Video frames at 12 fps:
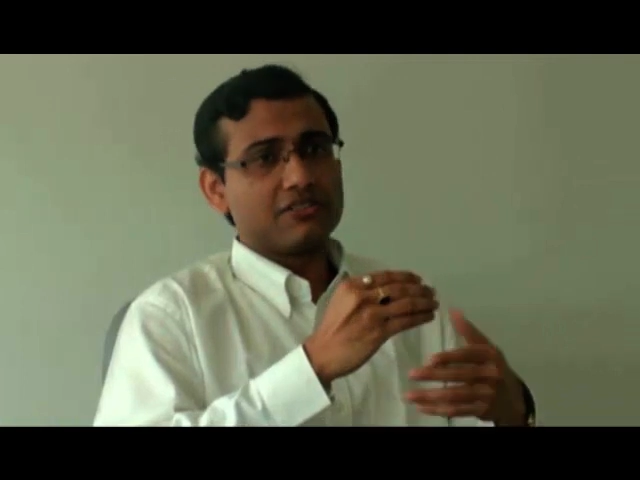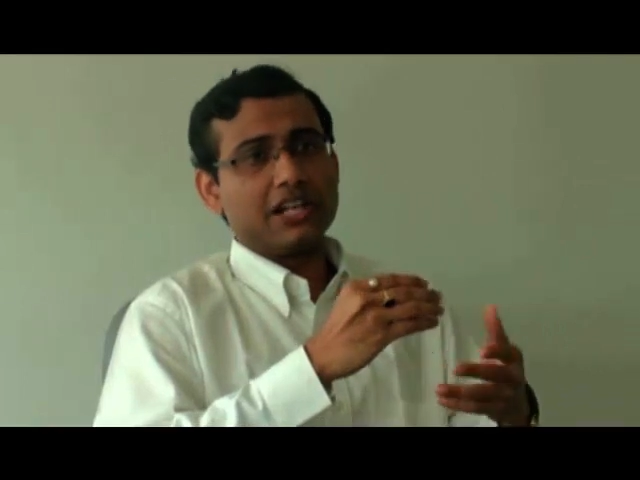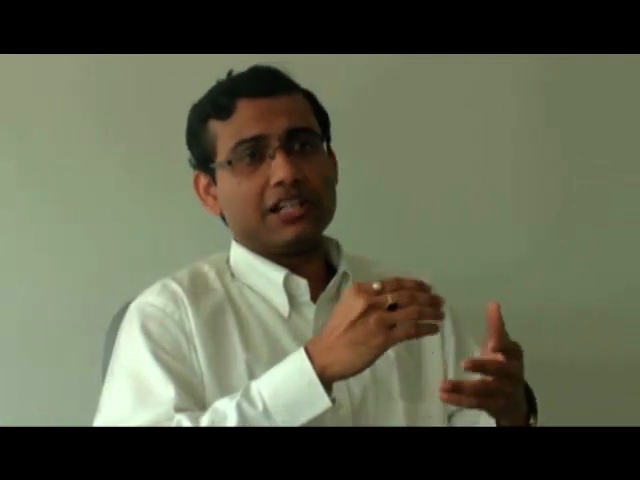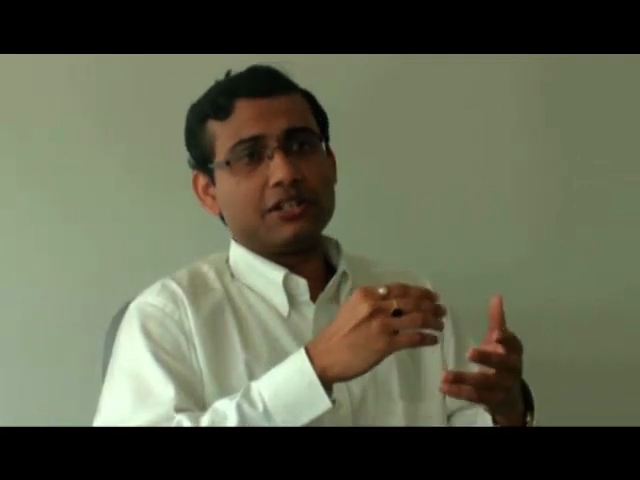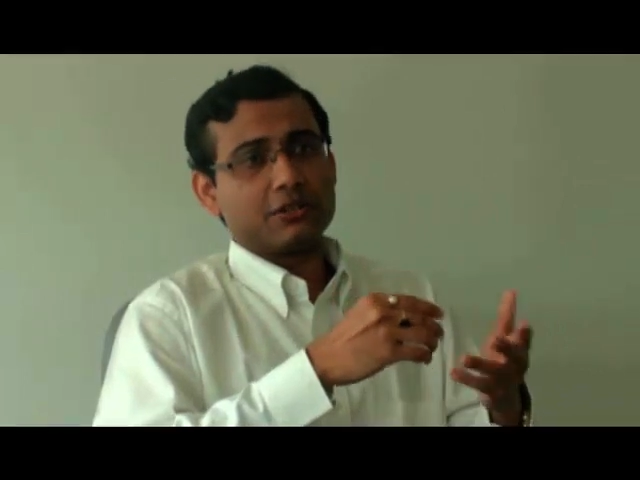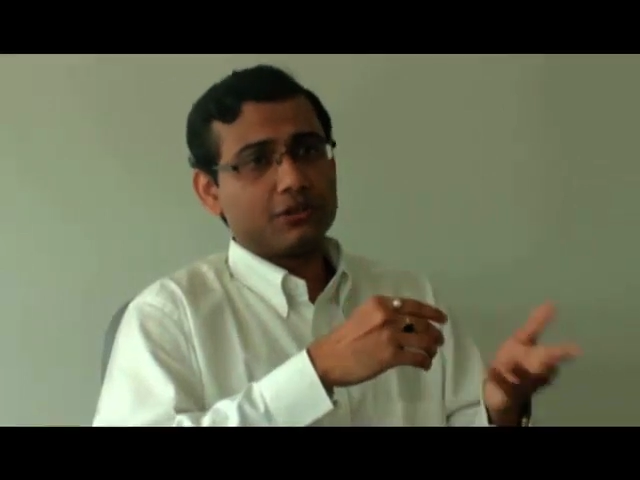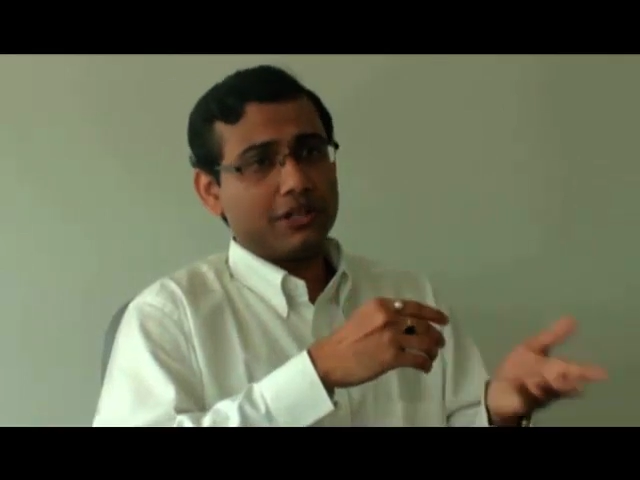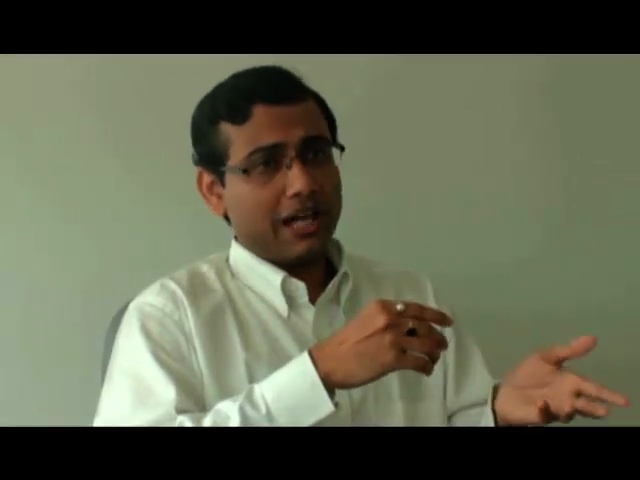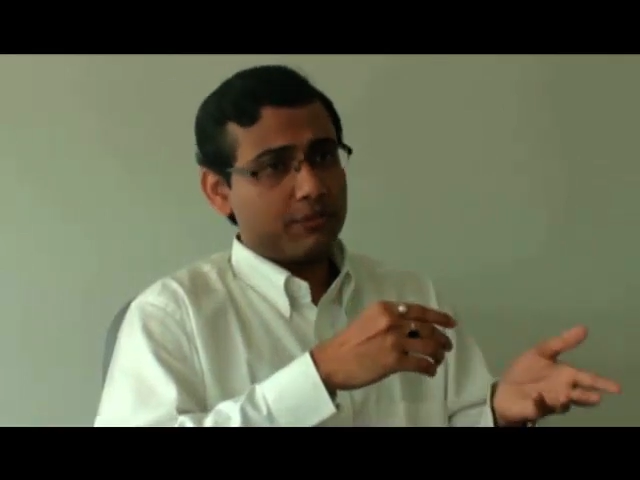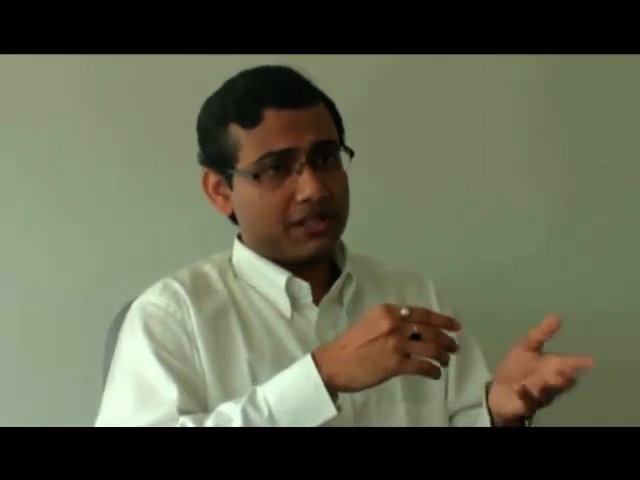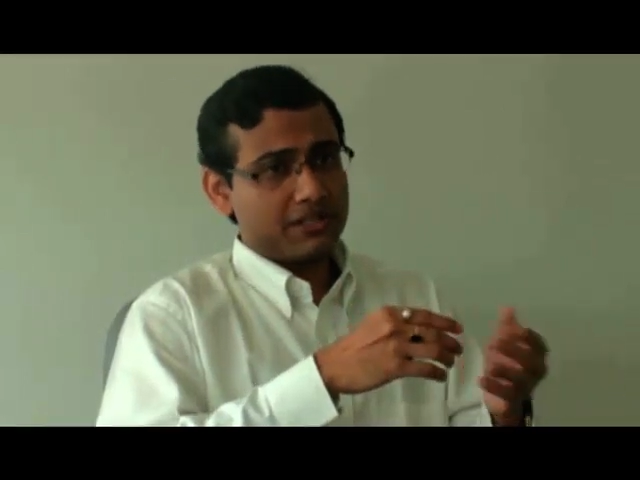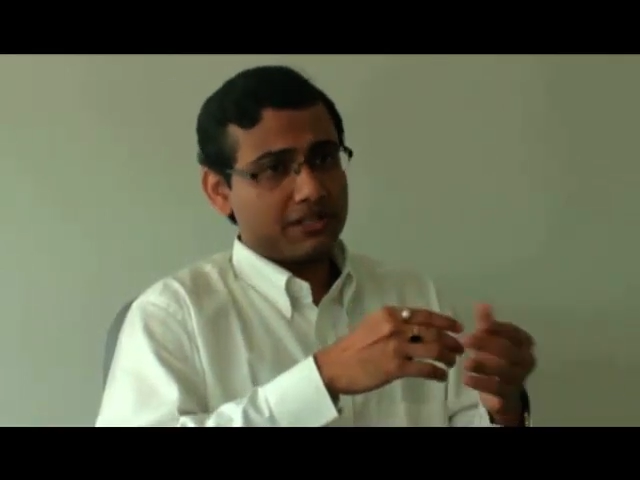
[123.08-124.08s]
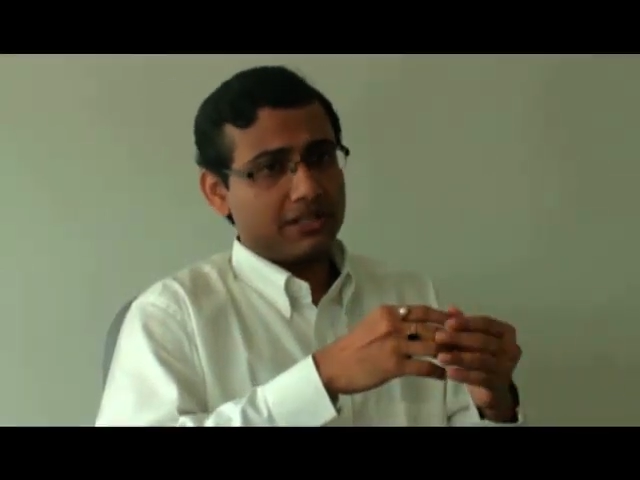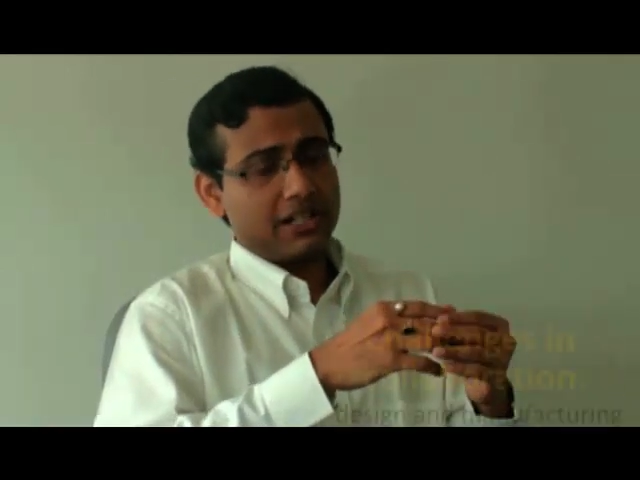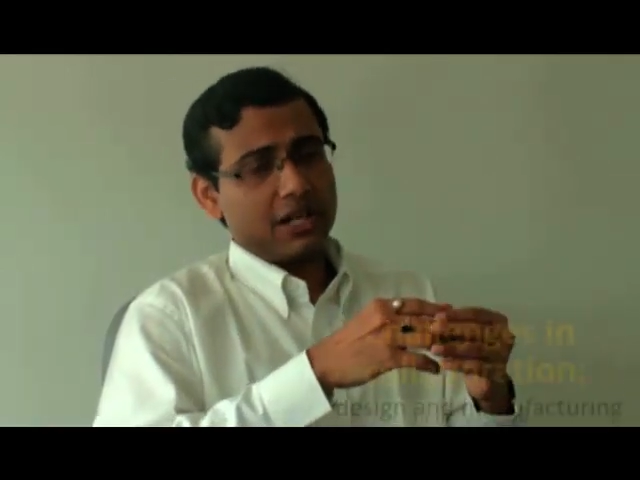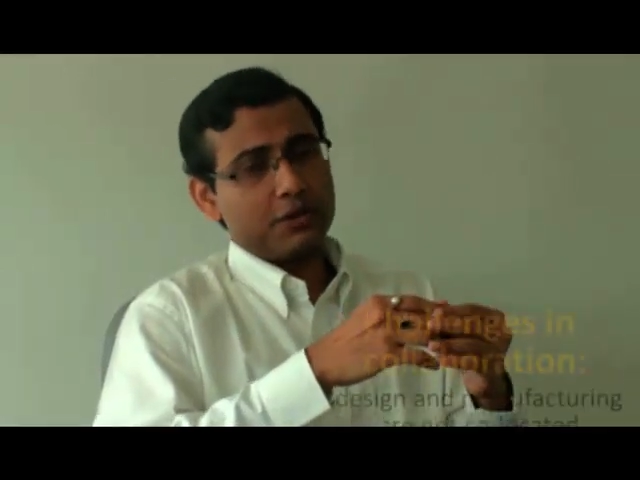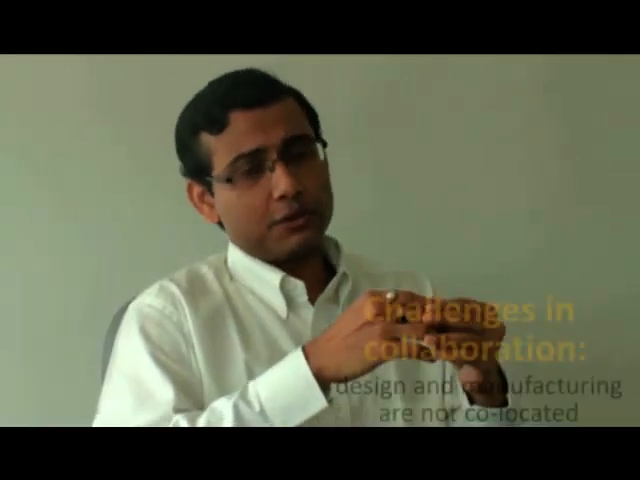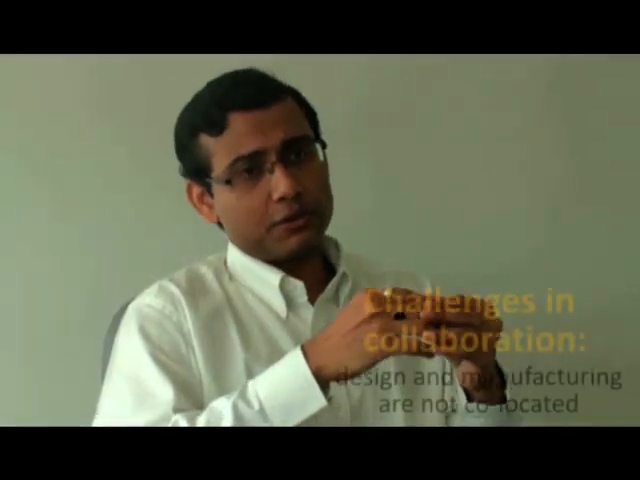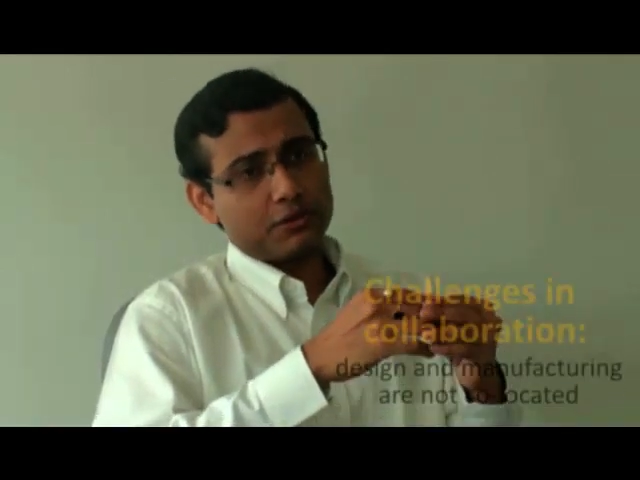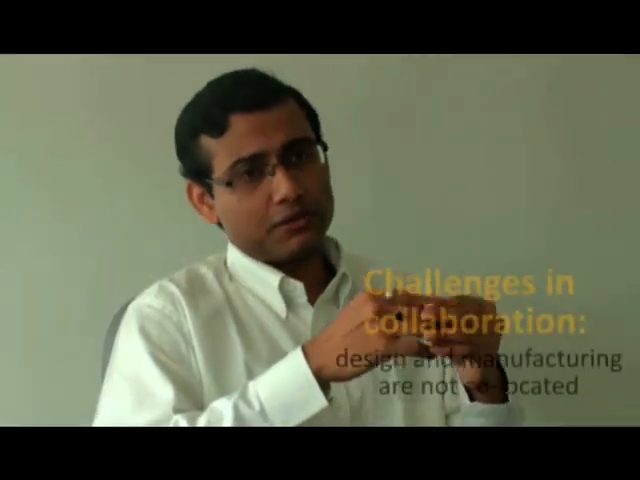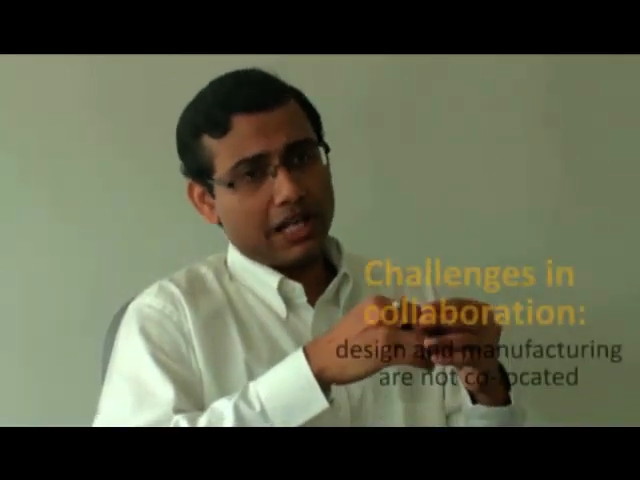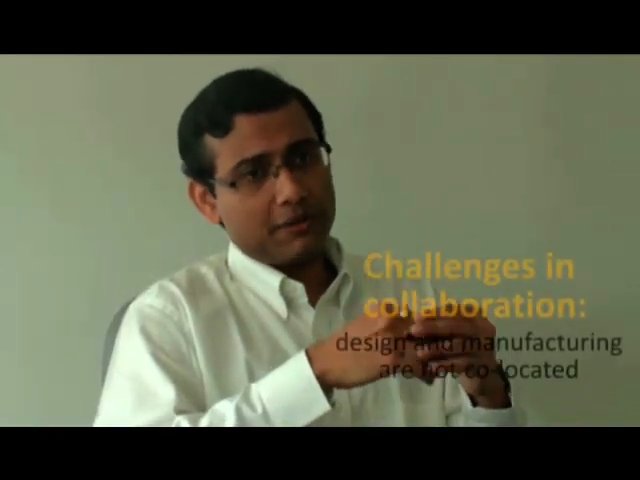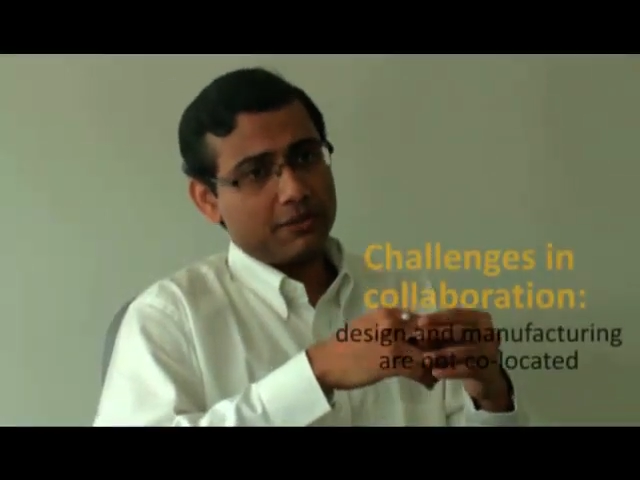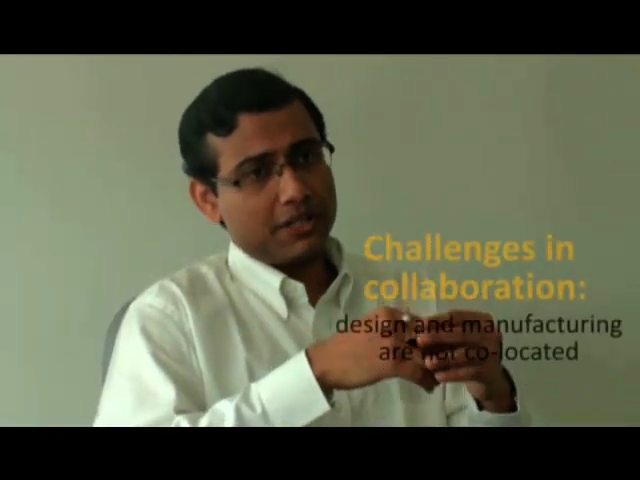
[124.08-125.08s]
related to collaboration, that how do you
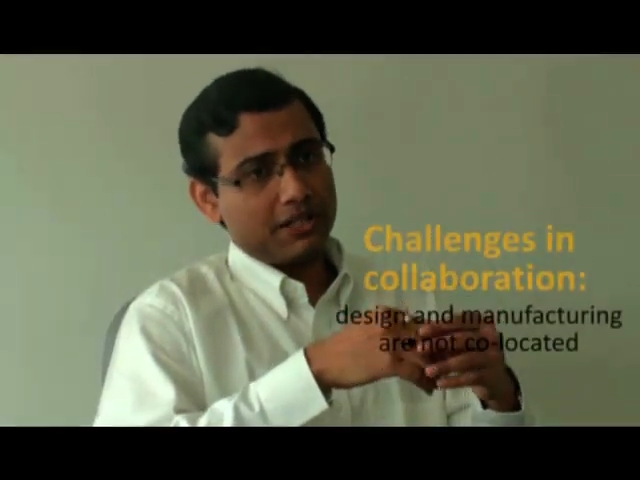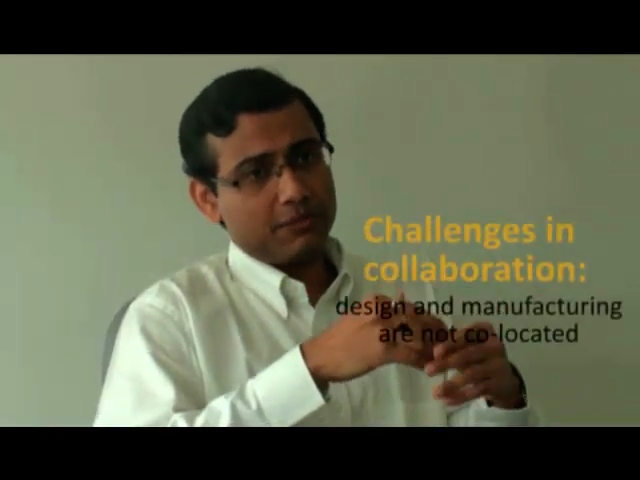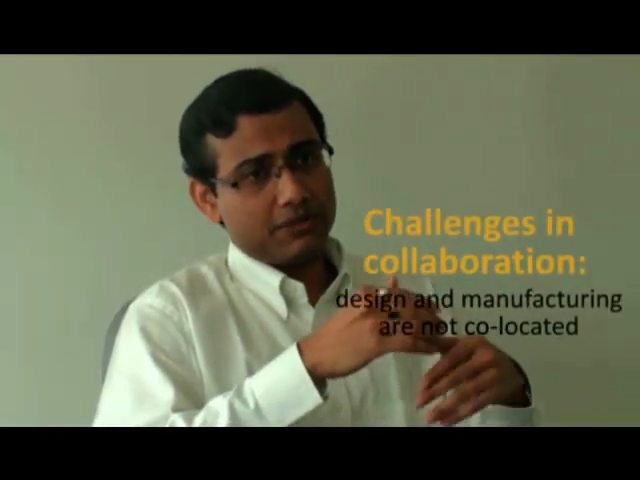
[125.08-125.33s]
collaborate